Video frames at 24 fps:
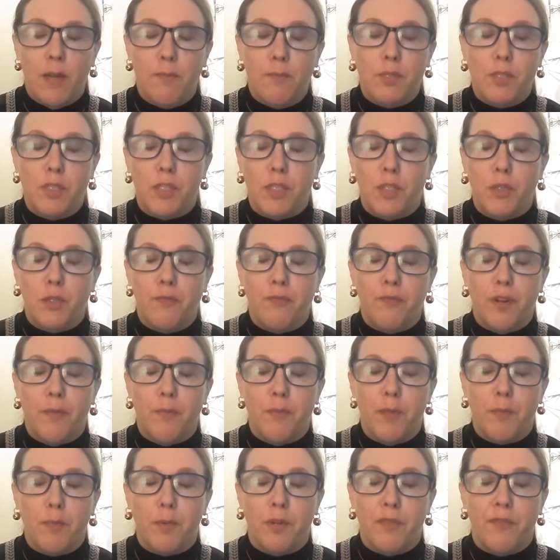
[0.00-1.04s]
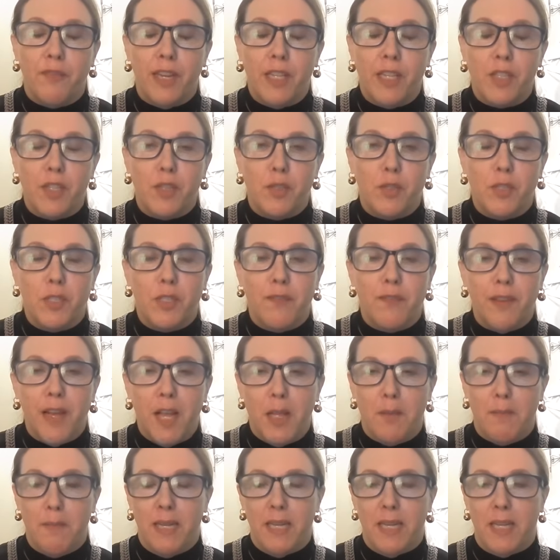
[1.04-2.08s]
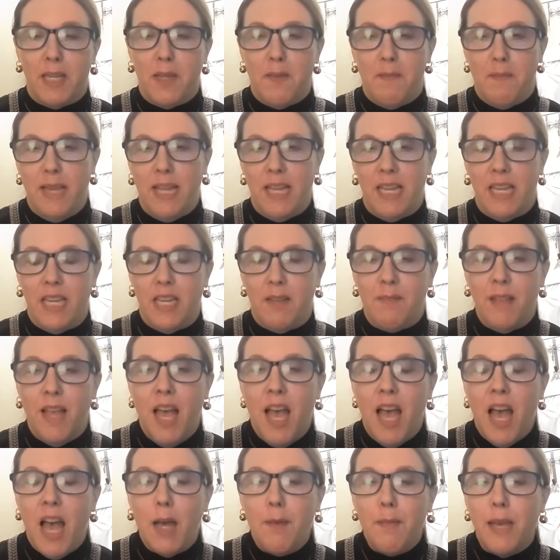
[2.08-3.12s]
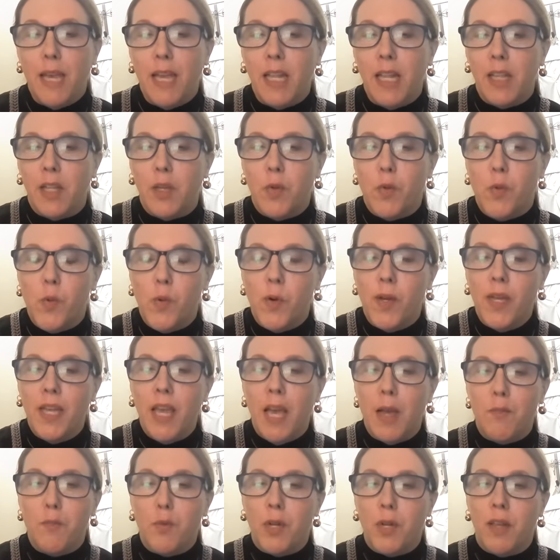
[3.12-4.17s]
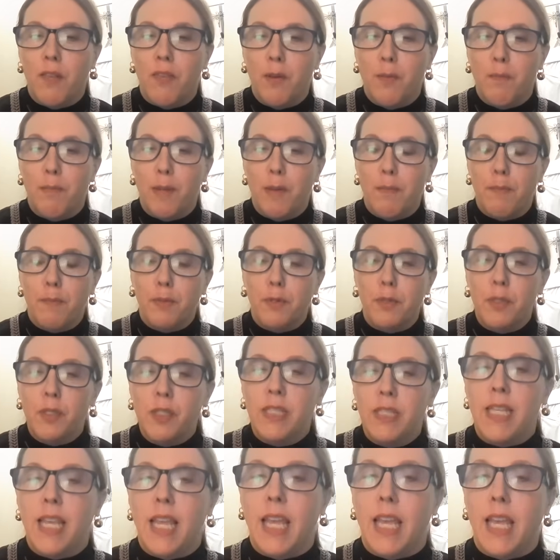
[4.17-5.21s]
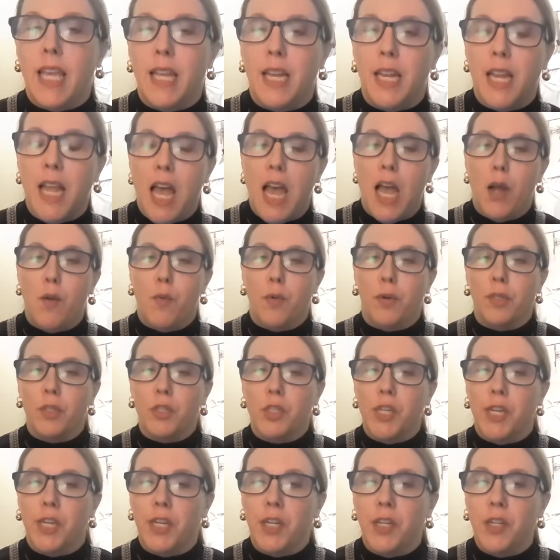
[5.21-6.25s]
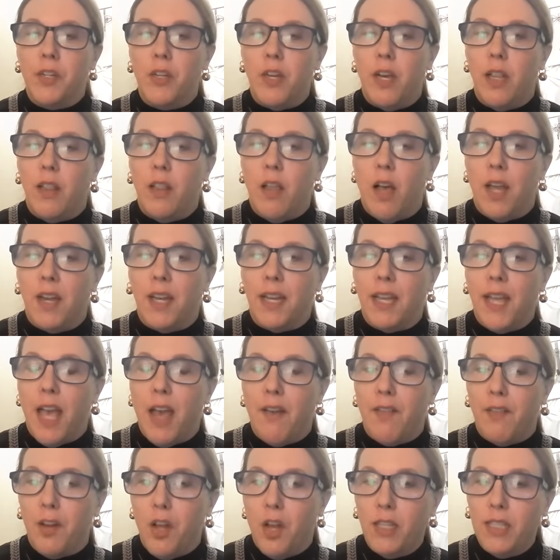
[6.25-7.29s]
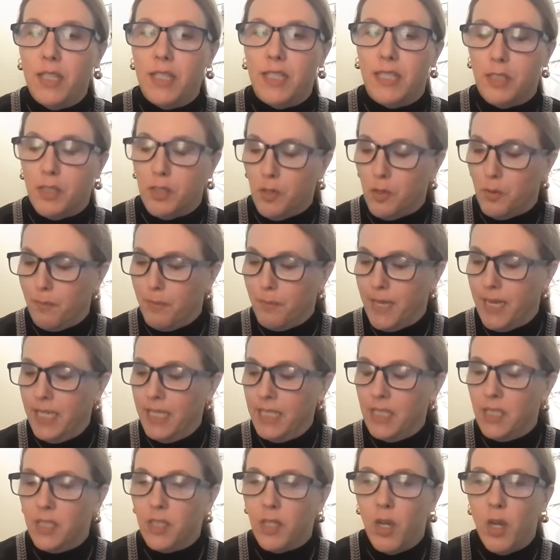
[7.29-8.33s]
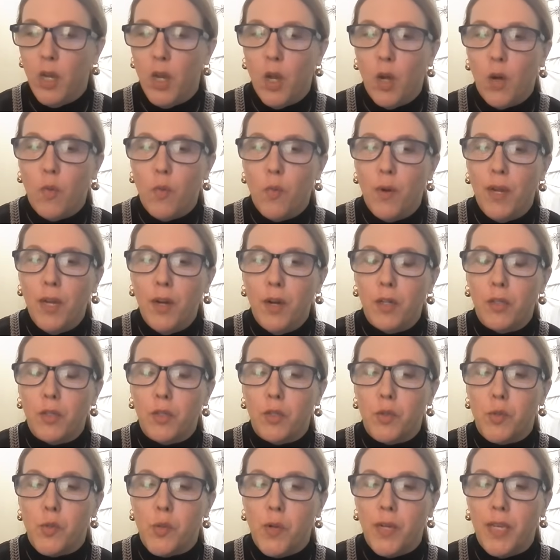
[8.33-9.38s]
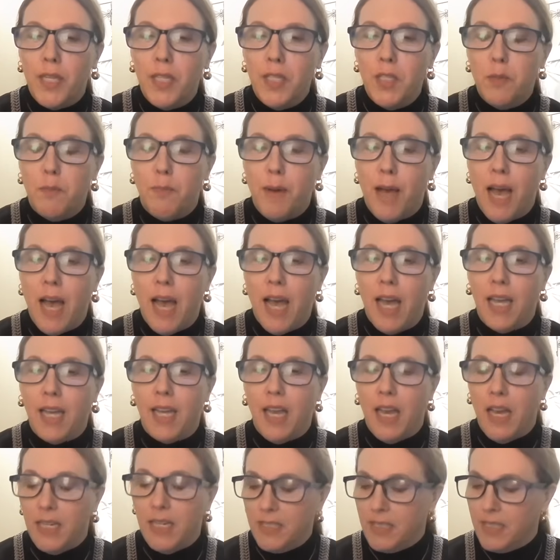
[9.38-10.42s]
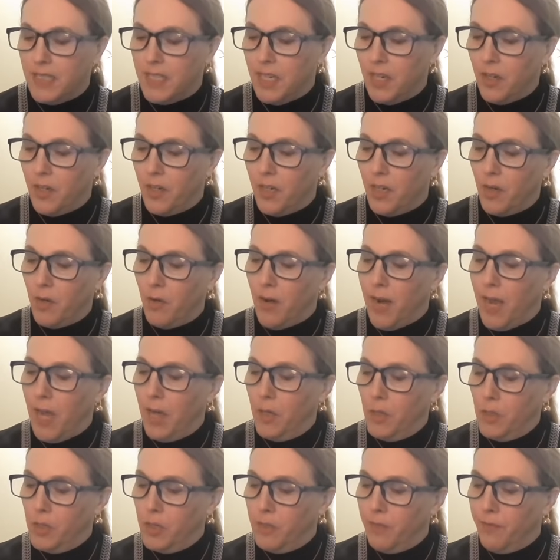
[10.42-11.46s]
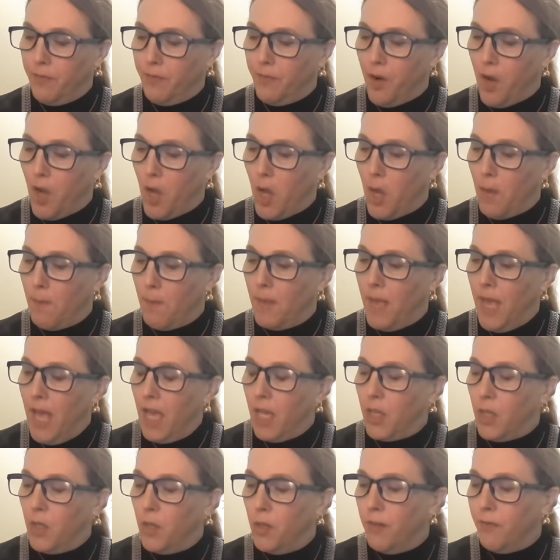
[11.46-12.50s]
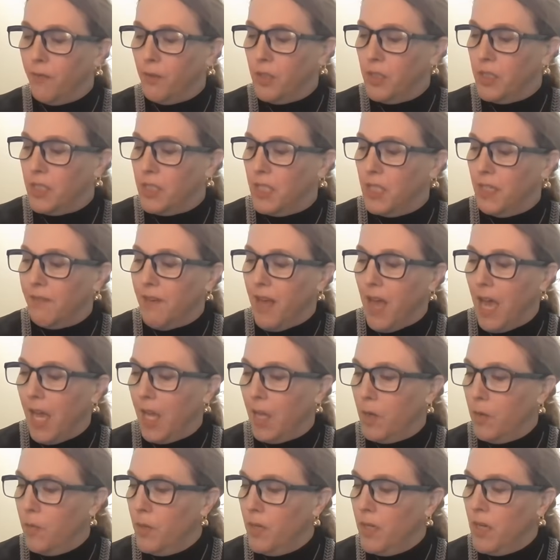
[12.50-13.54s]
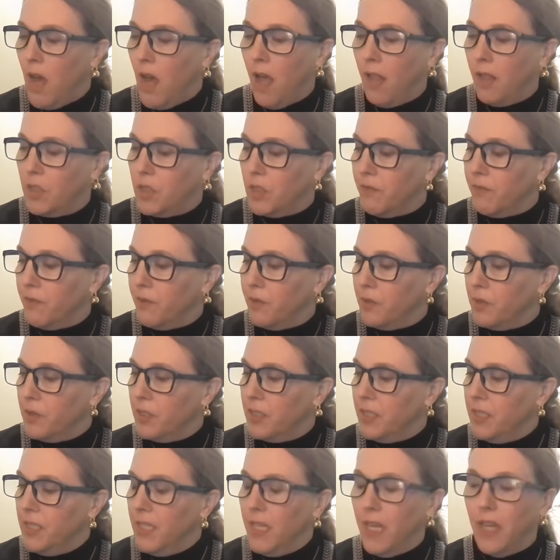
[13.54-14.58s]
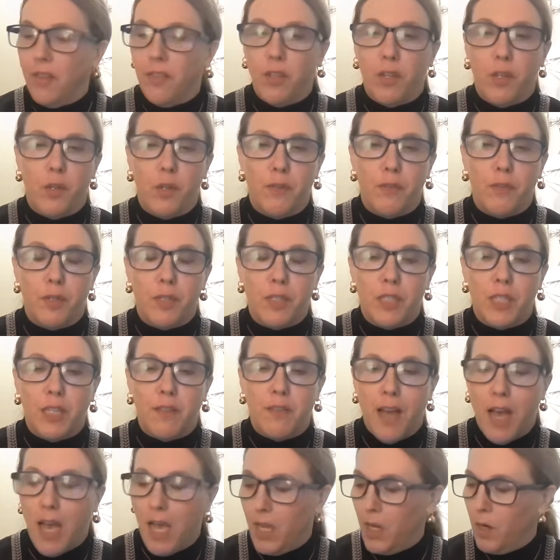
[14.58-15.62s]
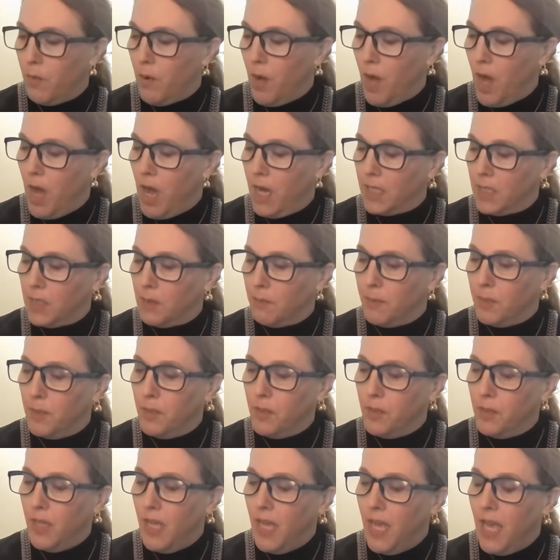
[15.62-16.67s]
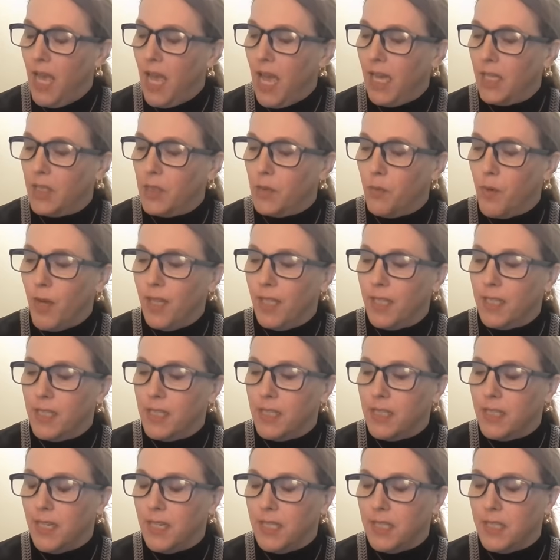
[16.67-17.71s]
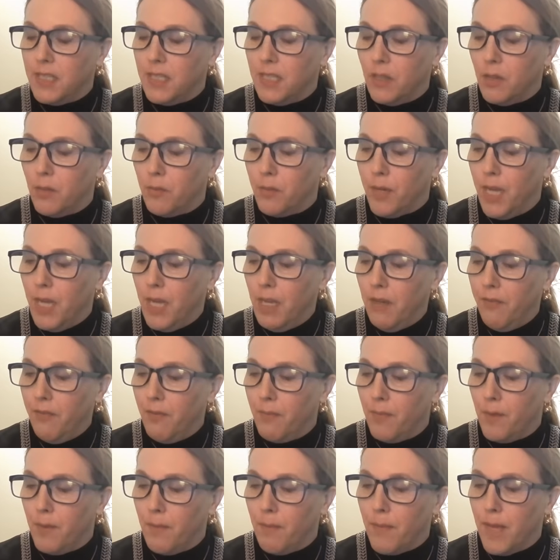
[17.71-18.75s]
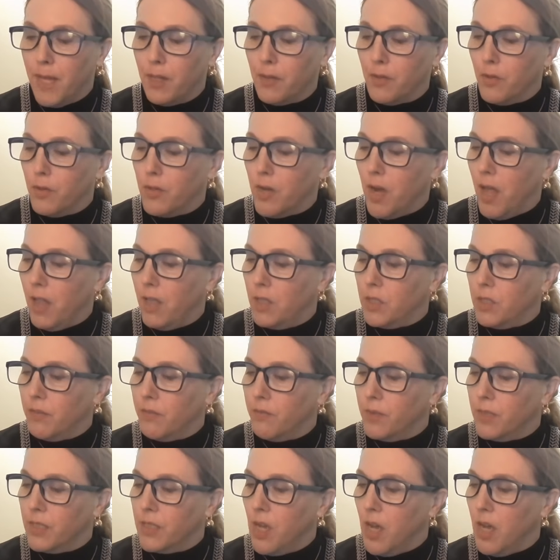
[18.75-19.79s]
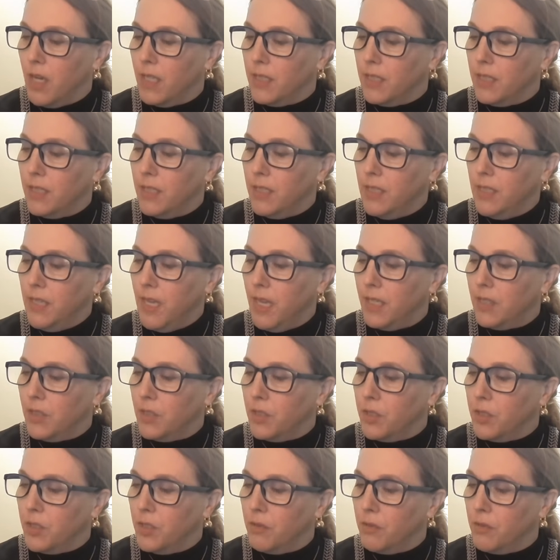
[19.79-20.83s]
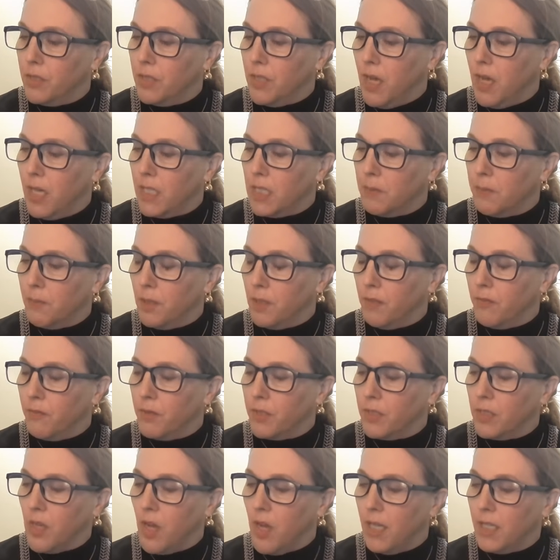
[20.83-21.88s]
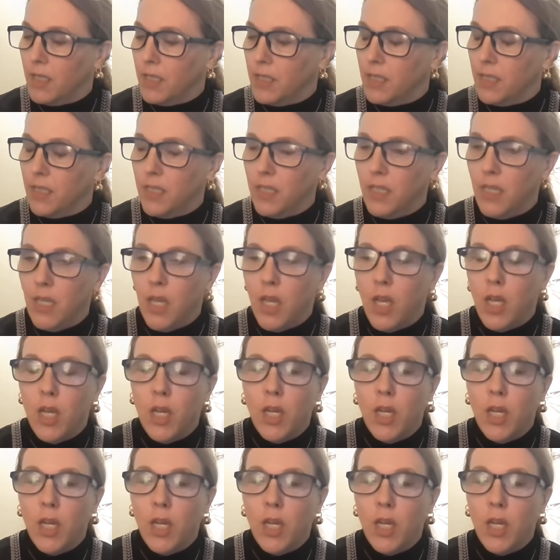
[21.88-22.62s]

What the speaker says: Comes to you from the Professional Development Committee. I'm Haley Hoy. I'm one of the members, and our chair, Alana Kavanaugh, sends her best. We are joined by Sarah Krauss from University of Iowa College of Nursing and the University of Iowa Hospital, as well as Stacee Lerret from the Medical College of Wisconsin and Children's Hospital of Wisconsin.